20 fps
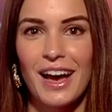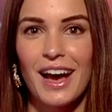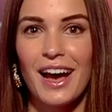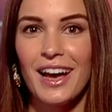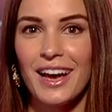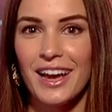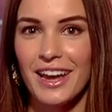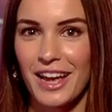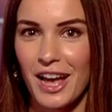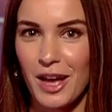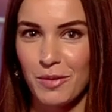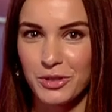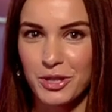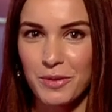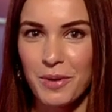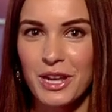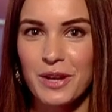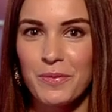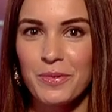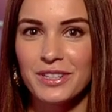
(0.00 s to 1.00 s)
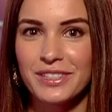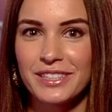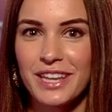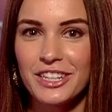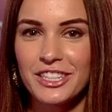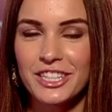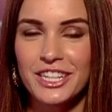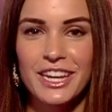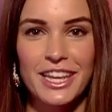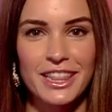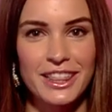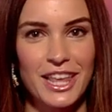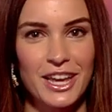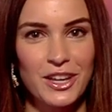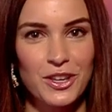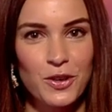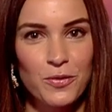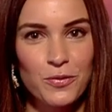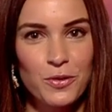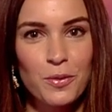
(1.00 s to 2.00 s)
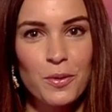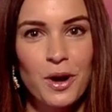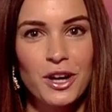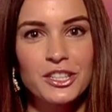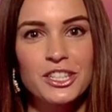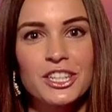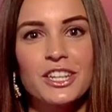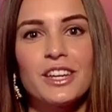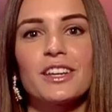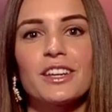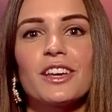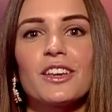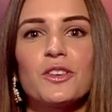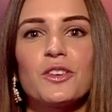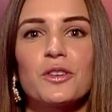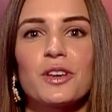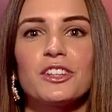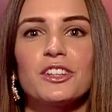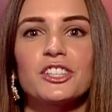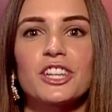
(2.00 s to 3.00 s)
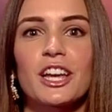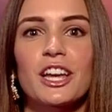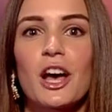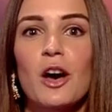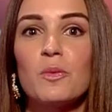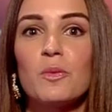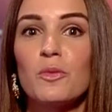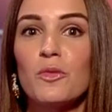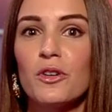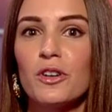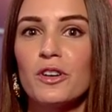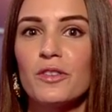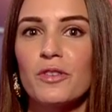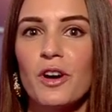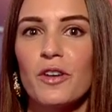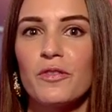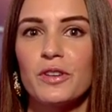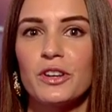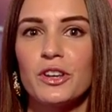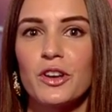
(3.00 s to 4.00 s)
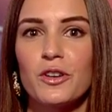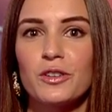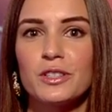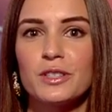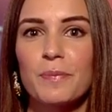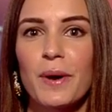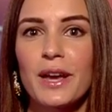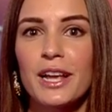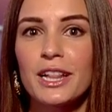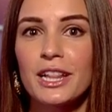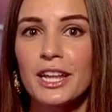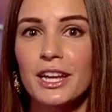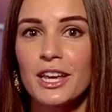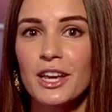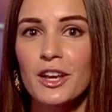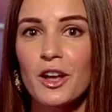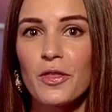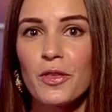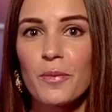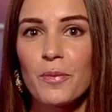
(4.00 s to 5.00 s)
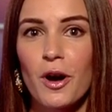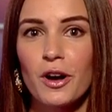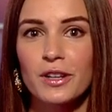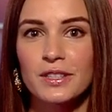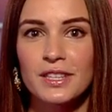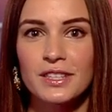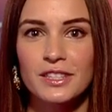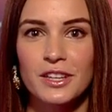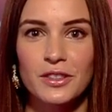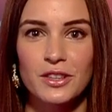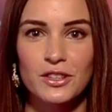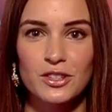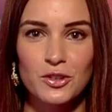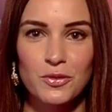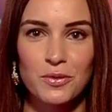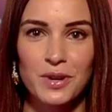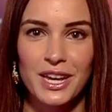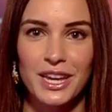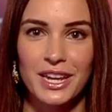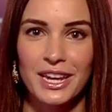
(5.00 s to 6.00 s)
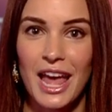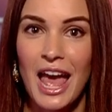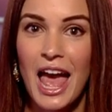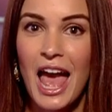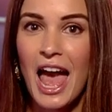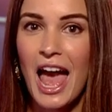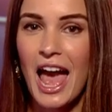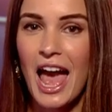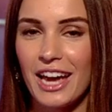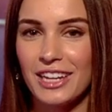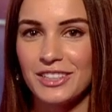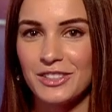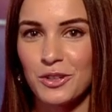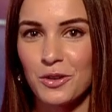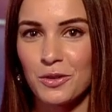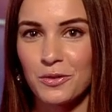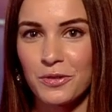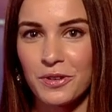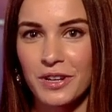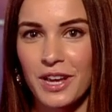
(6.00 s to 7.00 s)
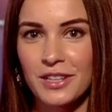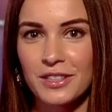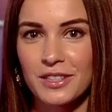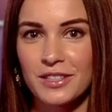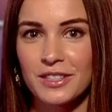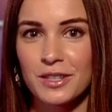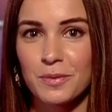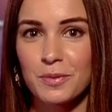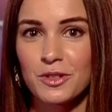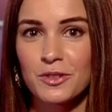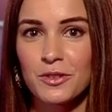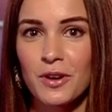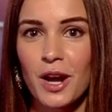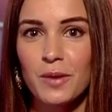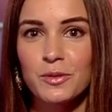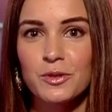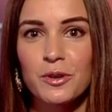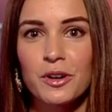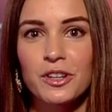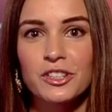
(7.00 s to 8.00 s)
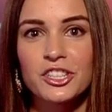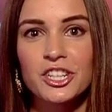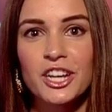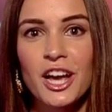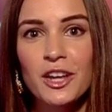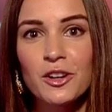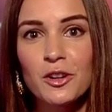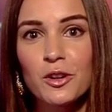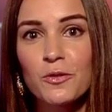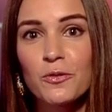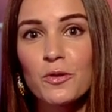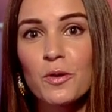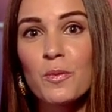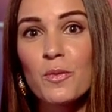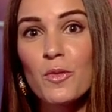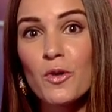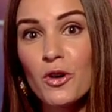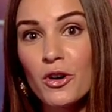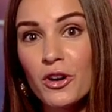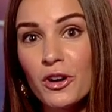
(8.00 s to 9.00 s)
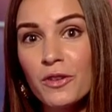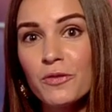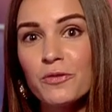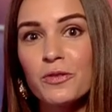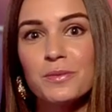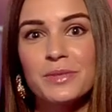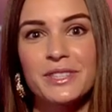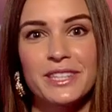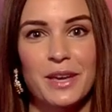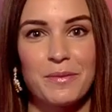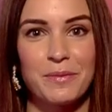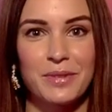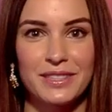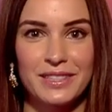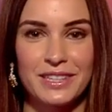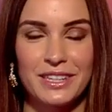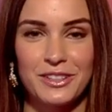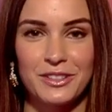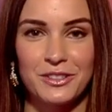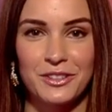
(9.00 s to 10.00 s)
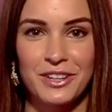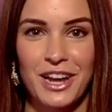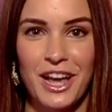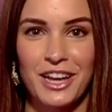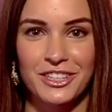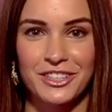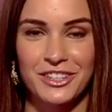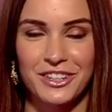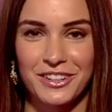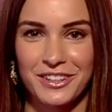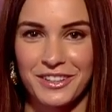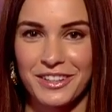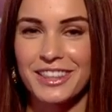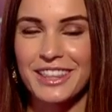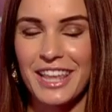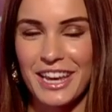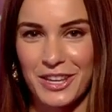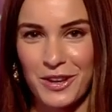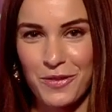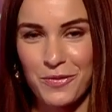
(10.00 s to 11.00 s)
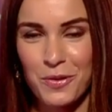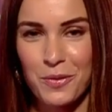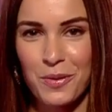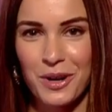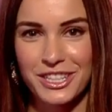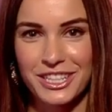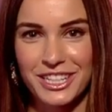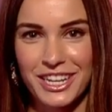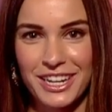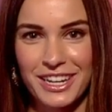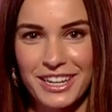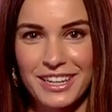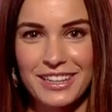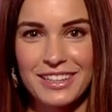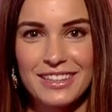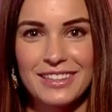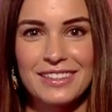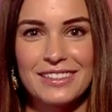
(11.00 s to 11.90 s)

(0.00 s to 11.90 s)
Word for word: Hi, I'm Joumanna Bercetche and thank you for watching. You can check out more of our videos by clicking on the boxes on the screen. And don't forget to subscribe to our channel for more from CNBC International. Thank you for watching.